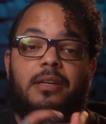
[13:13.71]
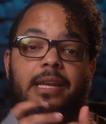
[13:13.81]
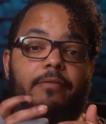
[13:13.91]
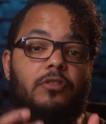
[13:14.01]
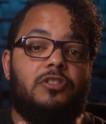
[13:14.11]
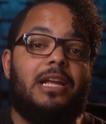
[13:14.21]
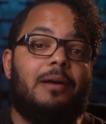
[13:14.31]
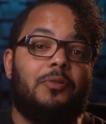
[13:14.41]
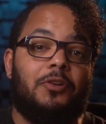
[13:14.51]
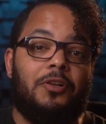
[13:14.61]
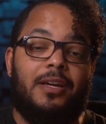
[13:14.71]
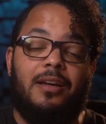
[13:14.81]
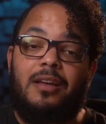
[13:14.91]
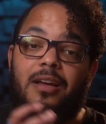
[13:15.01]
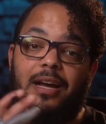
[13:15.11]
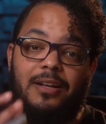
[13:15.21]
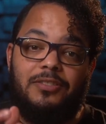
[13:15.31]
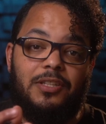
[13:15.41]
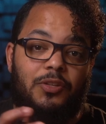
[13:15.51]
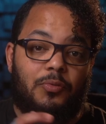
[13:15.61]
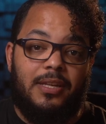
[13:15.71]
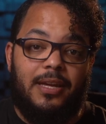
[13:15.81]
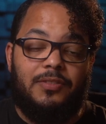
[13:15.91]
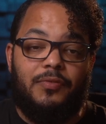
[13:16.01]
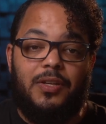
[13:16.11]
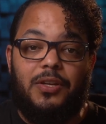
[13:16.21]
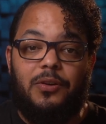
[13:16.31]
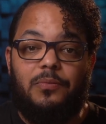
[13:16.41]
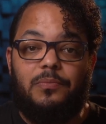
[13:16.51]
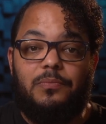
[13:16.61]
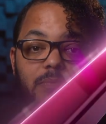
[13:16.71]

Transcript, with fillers: Never stop learning. I'll see you in the next video.